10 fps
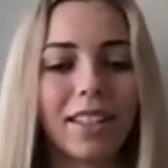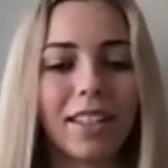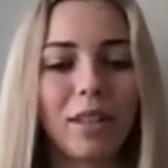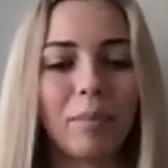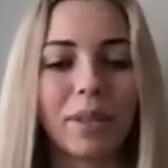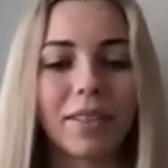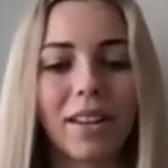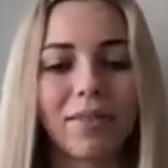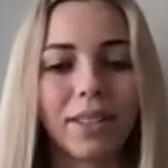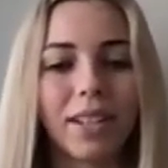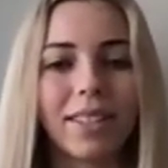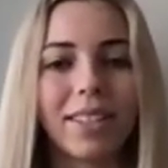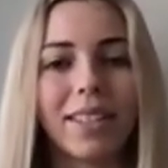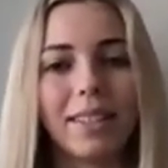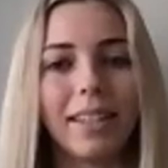keep a set for us
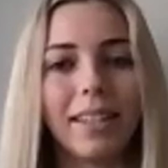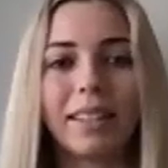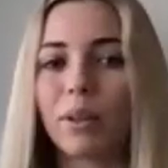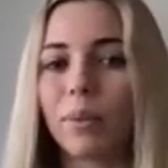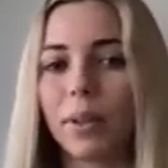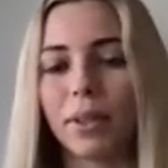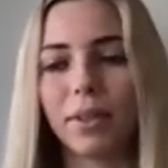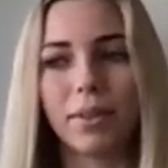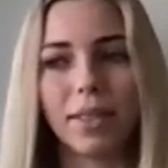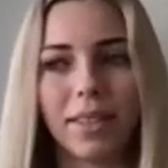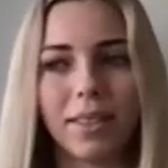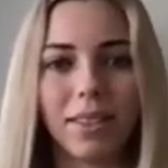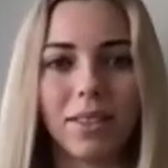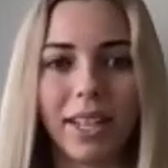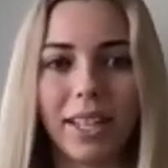and then sending like 1 or 2 sets
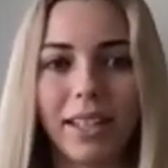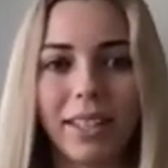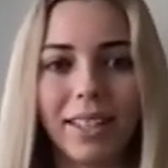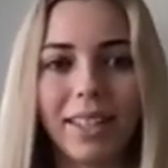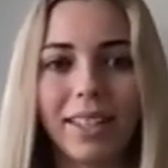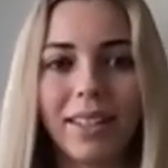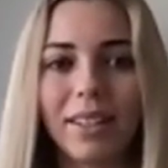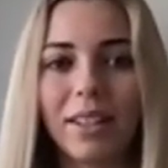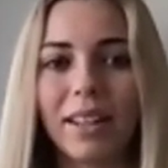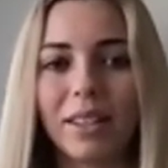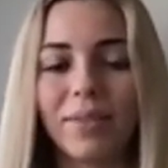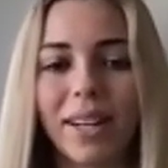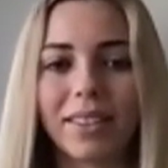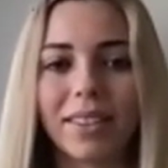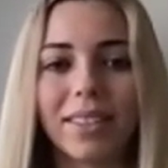to China at the
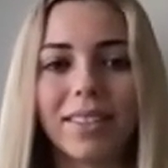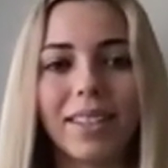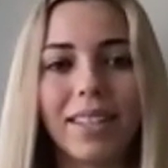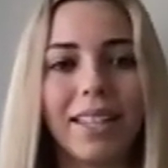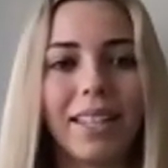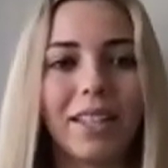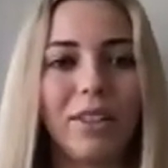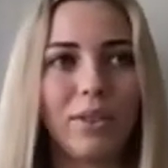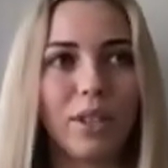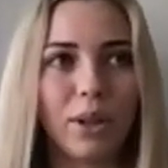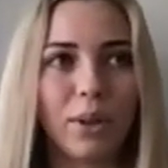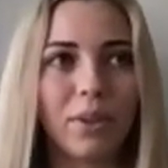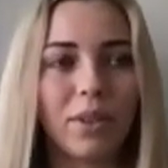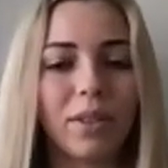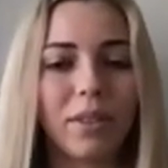factories so then they can use
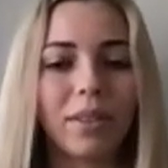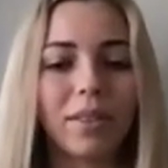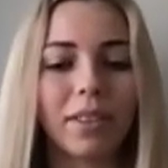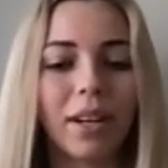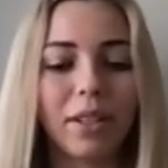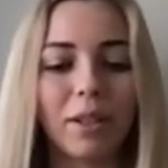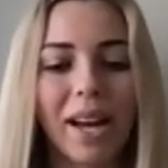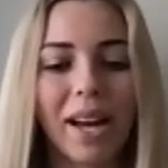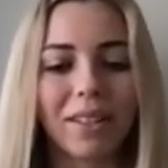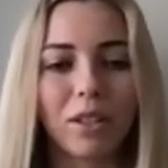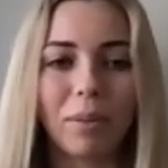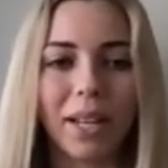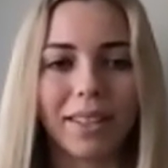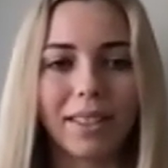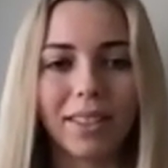those to color match the
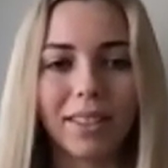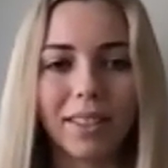plastics